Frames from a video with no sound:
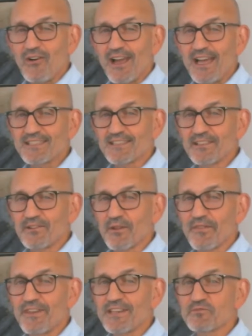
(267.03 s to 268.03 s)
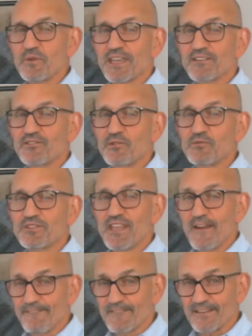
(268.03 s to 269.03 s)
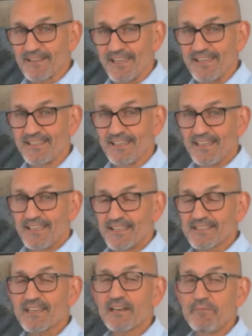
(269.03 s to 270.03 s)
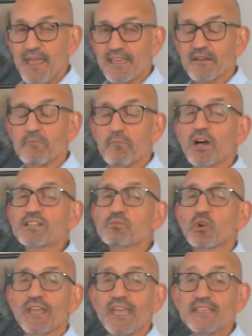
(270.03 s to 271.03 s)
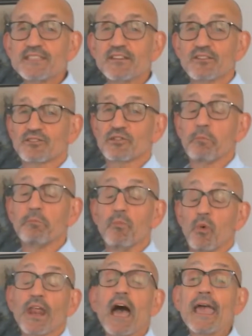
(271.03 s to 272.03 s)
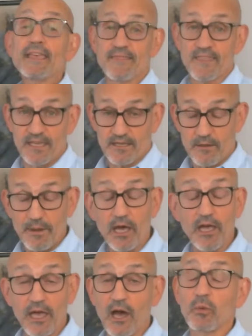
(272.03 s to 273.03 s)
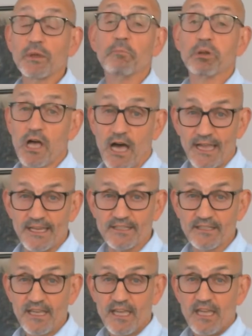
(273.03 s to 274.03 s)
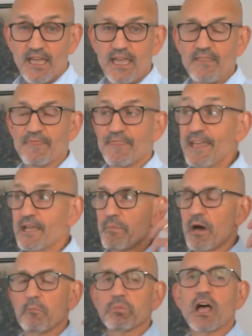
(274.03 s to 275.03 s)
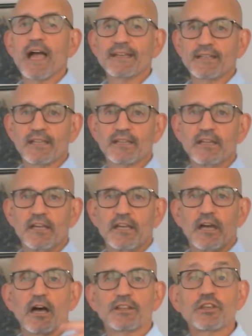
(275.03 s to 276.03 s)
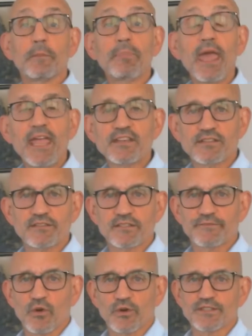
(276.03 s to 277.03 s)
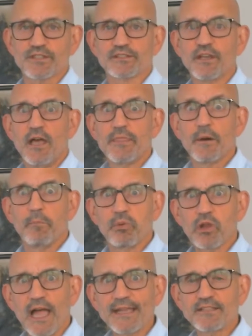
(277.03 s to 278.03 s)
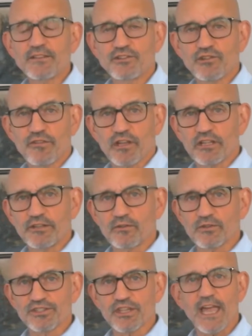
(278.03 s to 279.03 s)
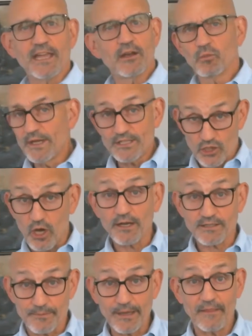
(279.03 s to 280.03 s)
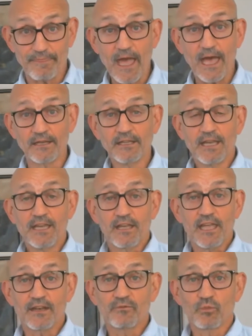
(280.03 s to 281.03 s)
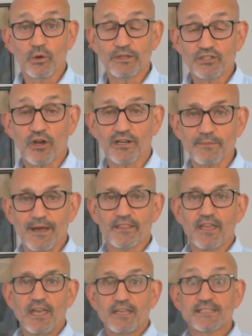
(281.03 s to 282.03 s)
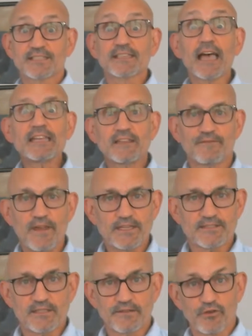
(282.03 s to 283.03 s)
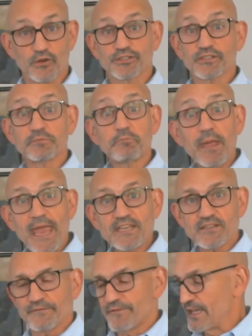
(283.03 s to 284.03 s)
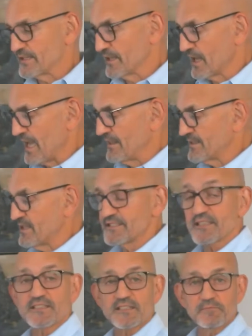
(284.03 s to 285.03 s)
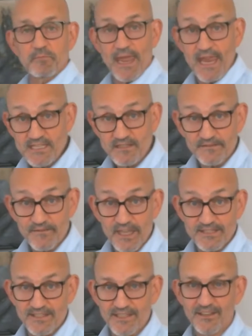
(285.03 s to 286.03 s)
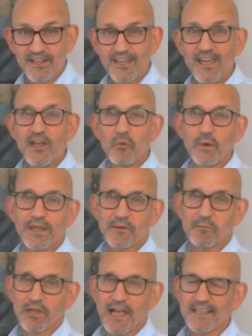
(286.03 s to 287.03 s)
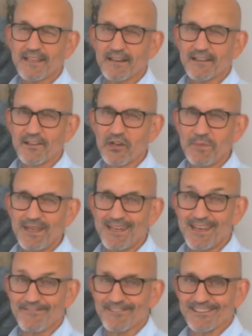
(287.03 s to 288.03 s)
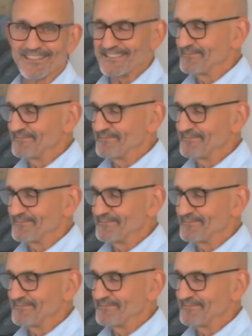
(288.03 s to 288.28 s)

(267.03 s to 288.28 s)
kinds of little things we could do differently that's going to make it much more easier to what I think about how we blind and think about blinding to patients versus the blinding to the clinical site. And we talked about that. And when we talked about site-facing versus patient-facing. And since this is patient-facing, we can blind it a little bit differently.